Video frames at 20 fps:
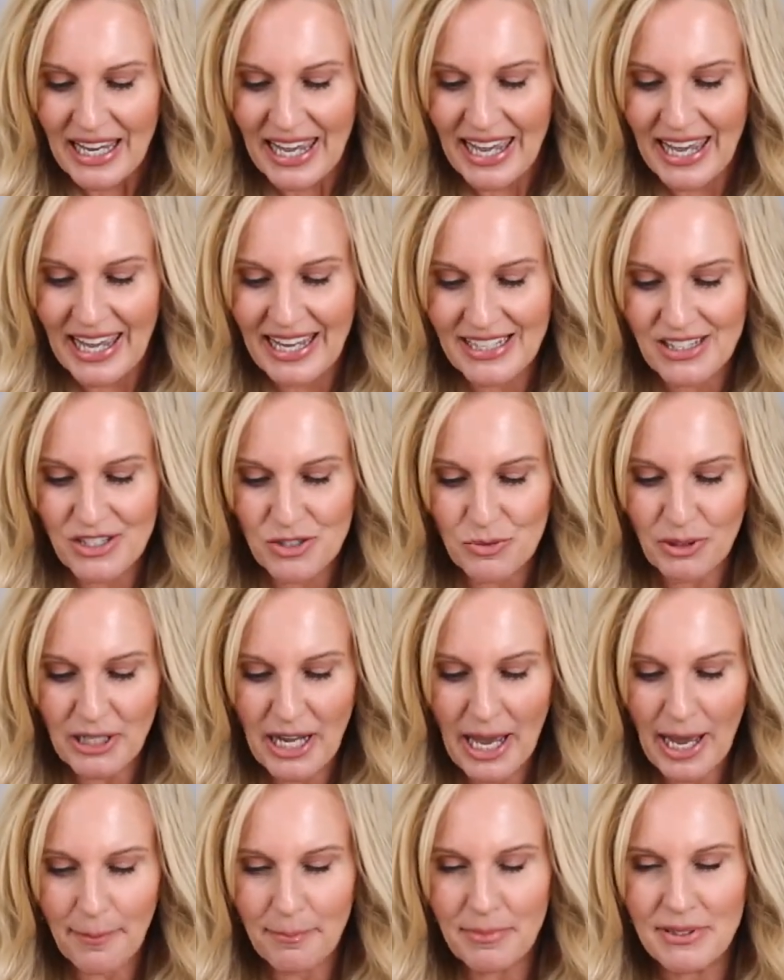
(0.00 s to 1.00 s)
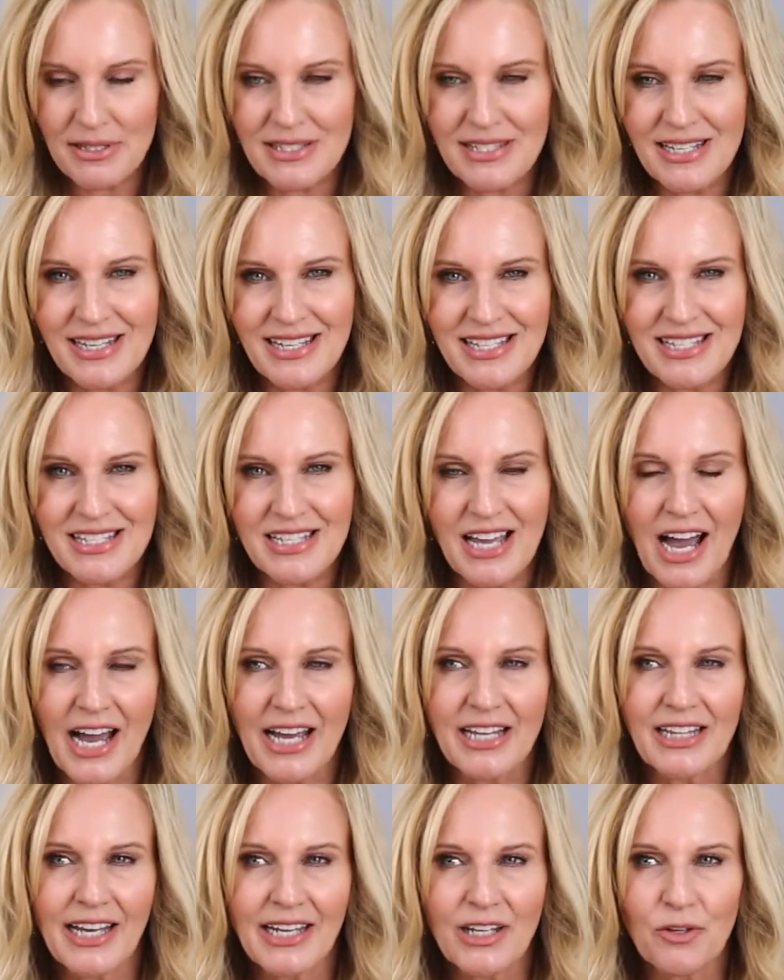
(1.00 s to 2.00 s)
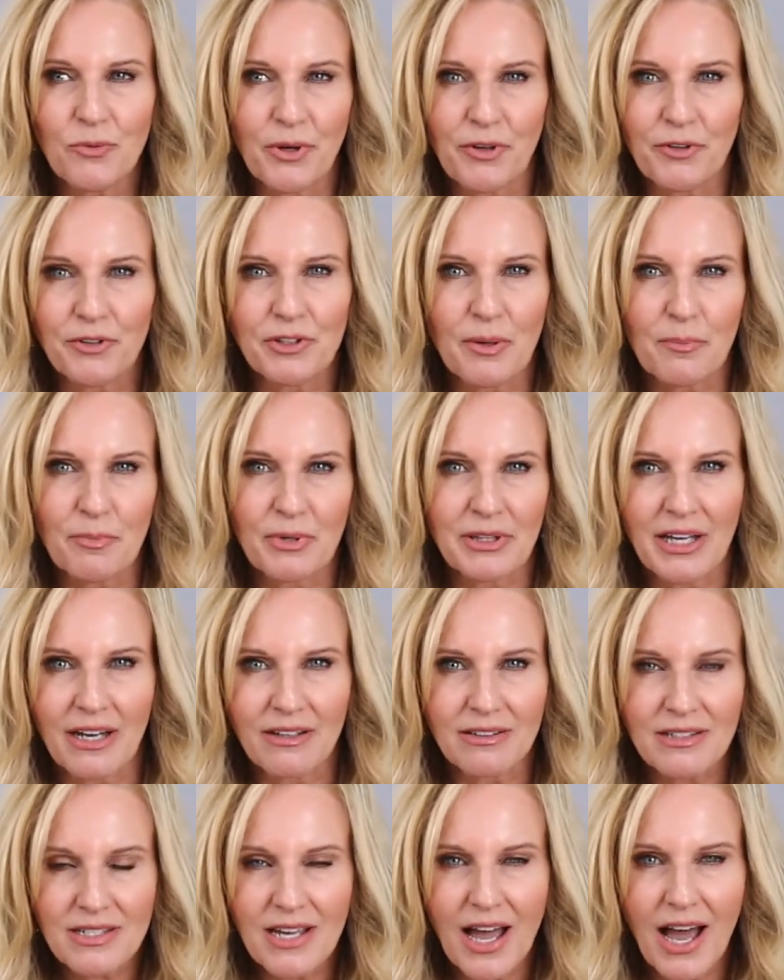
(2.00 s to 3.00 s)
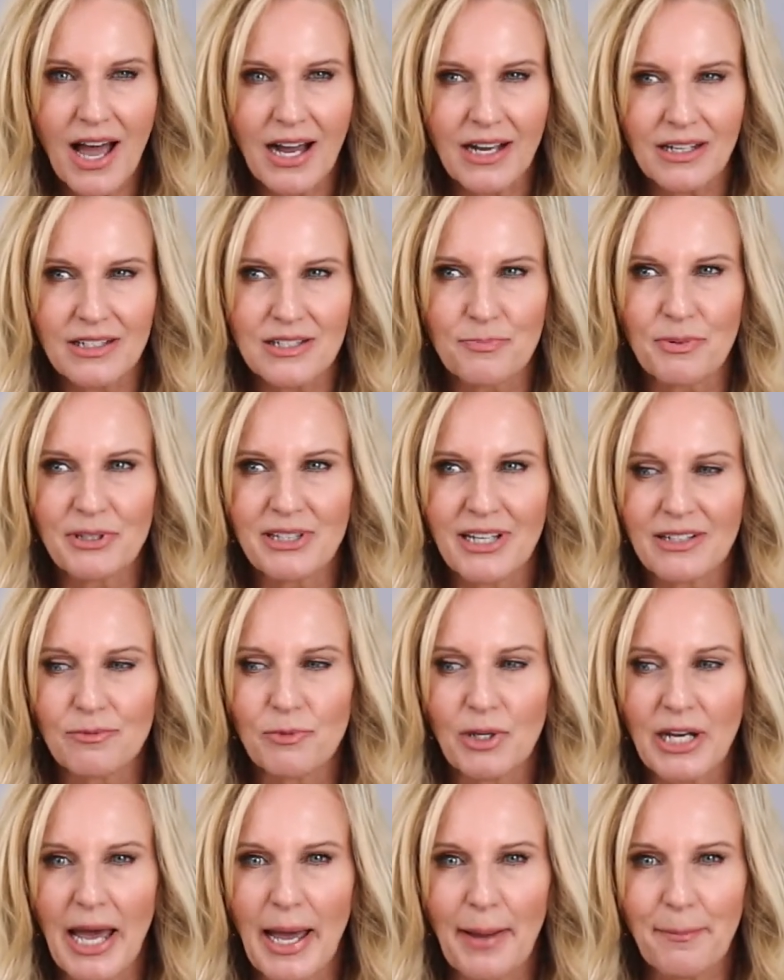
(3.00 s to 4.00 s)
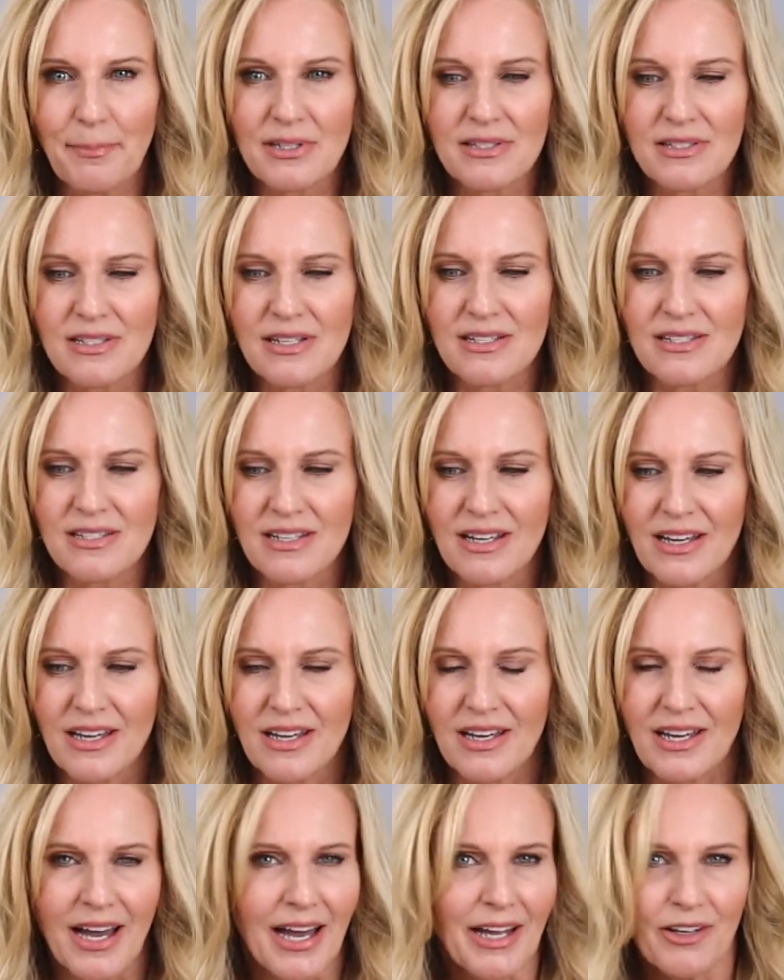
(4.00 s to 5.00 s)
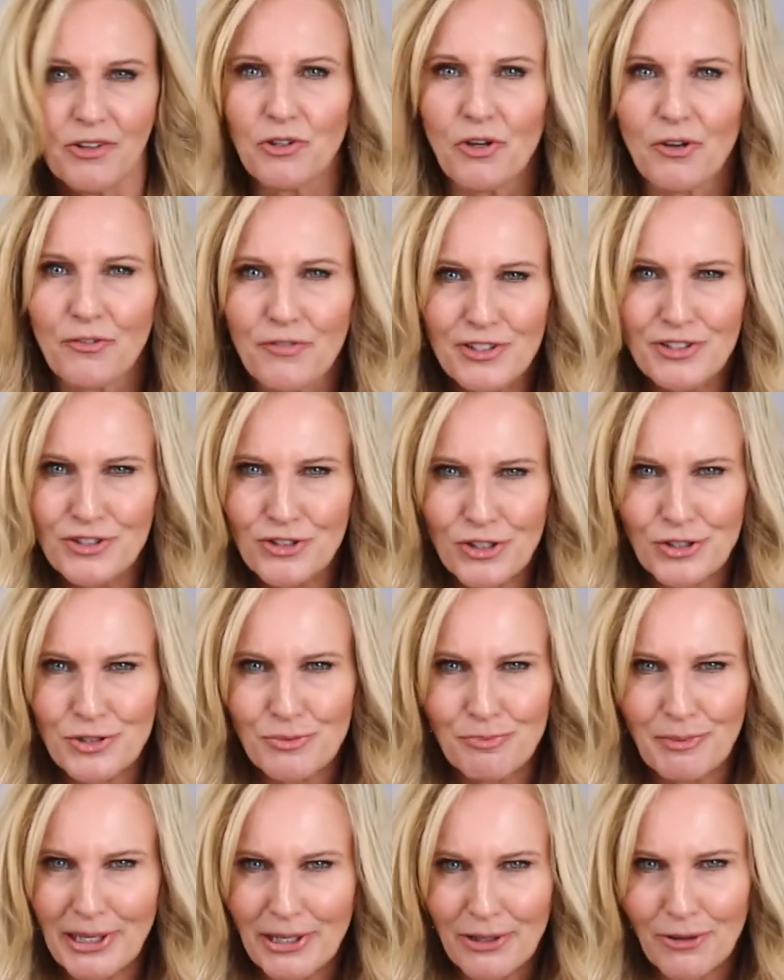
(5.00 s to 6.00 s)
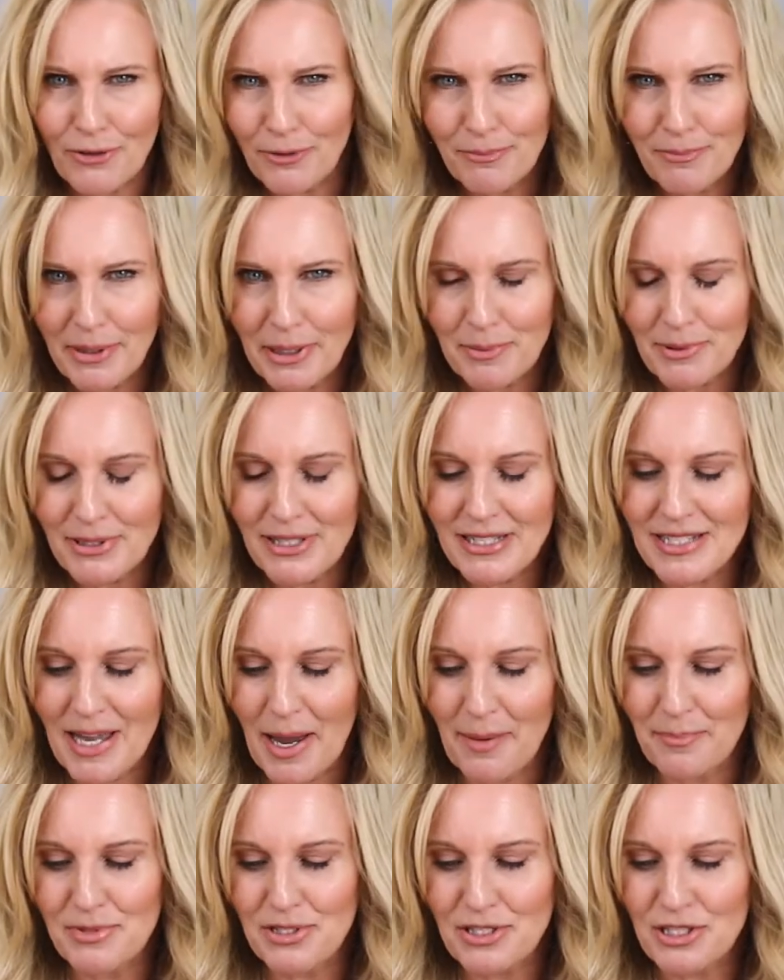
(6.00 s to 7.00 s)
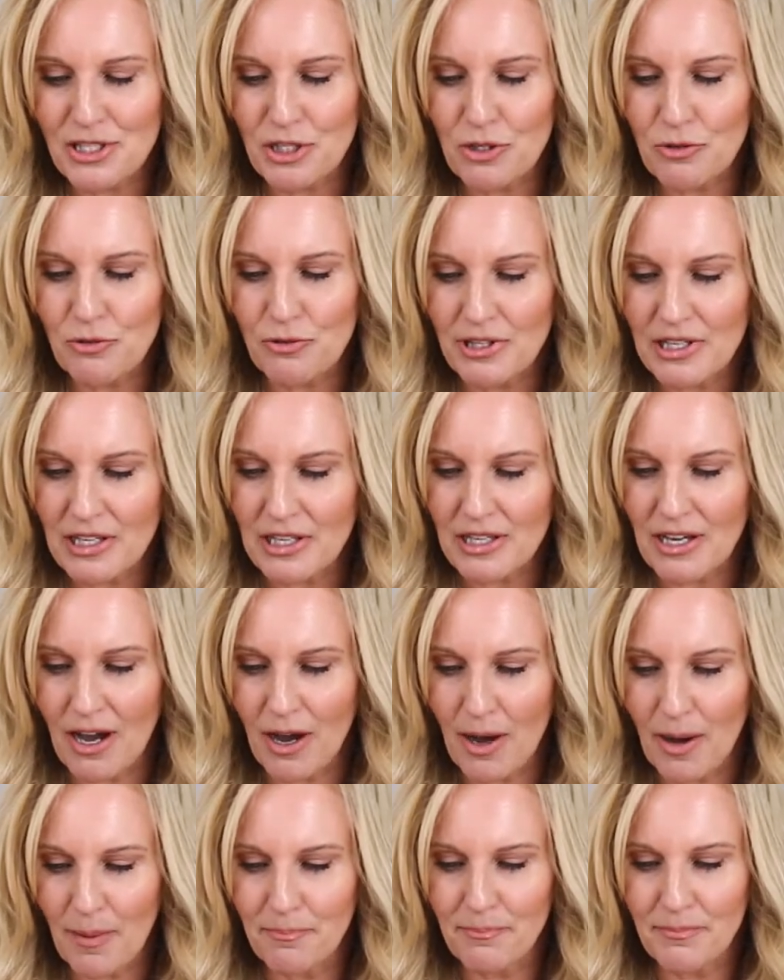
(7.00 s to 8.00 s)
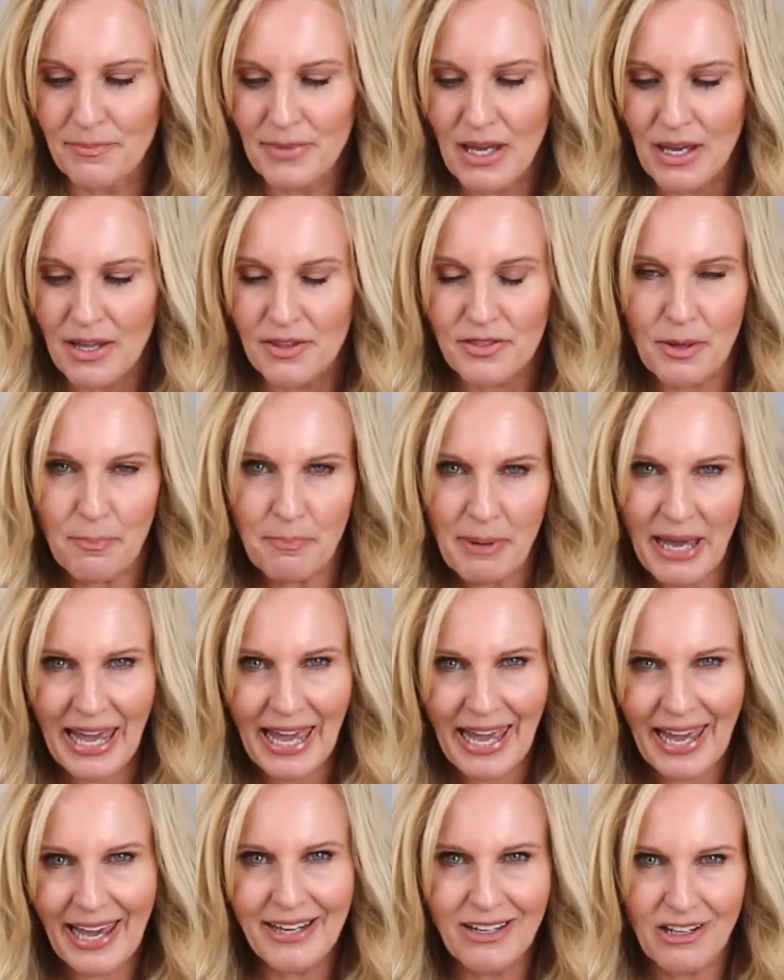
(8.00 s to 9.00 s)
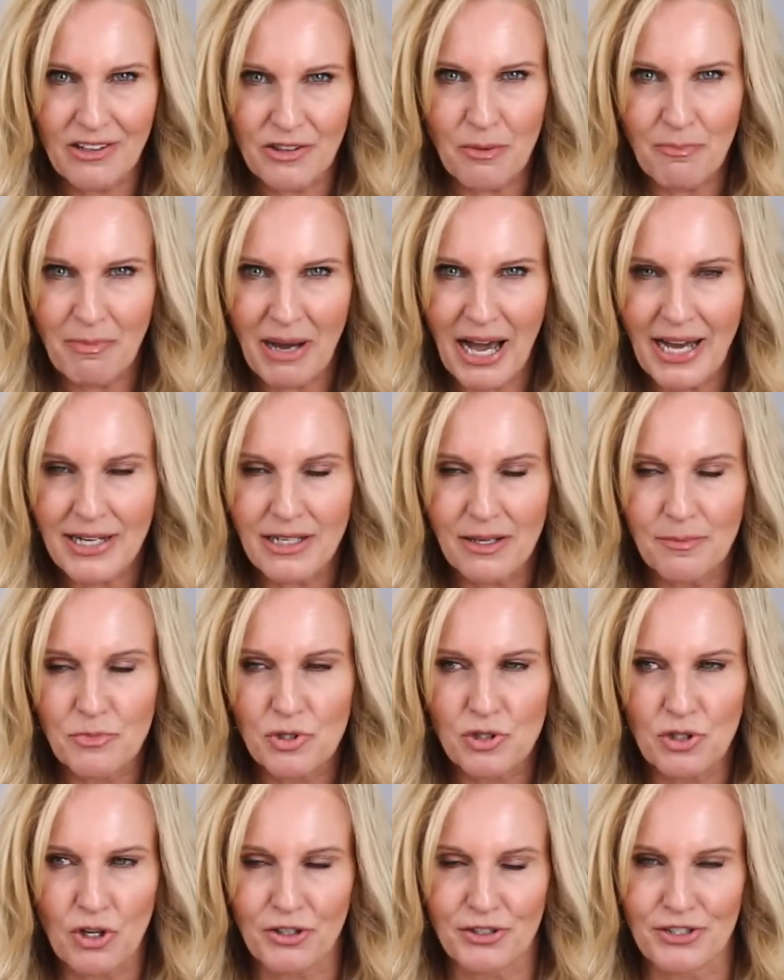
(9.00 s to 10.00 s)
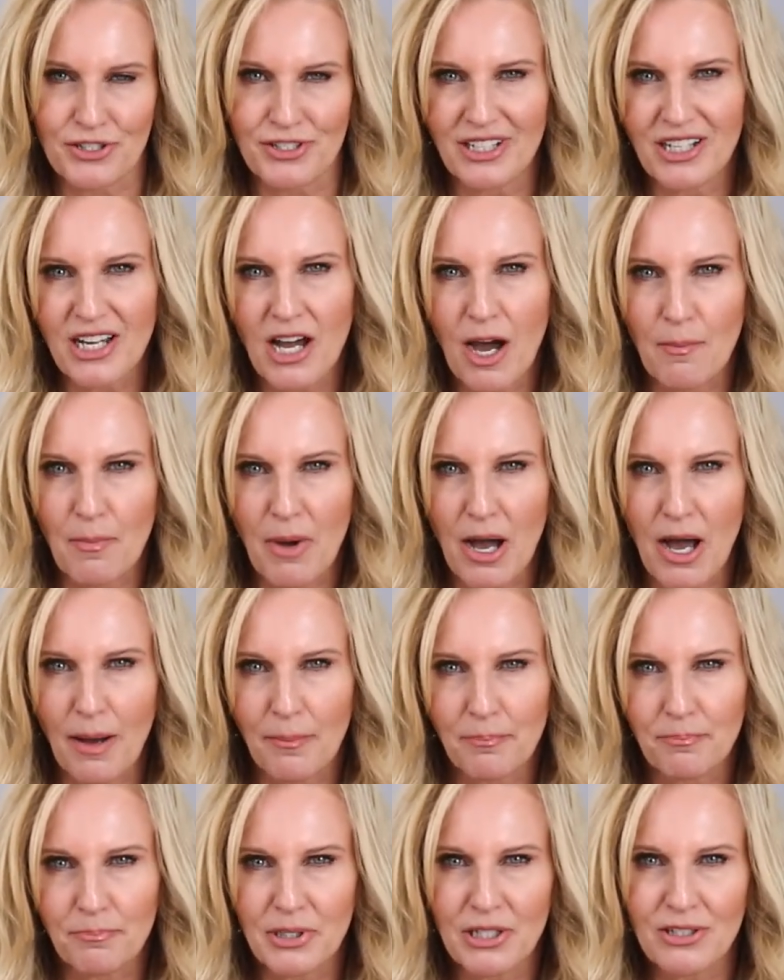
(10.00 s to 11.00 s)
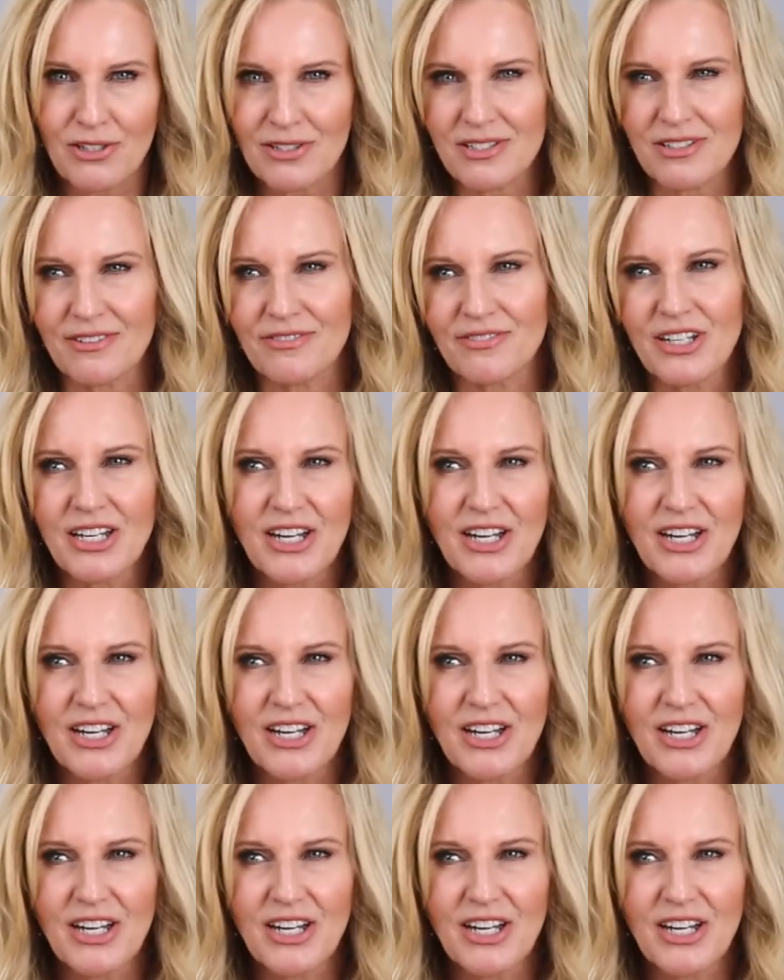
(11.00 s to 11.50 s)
And what happens is I like wearing them without socks, but then what happens is, I don't know if it's just me or maybe this happens to you, the pad on the bottom starts to come up because of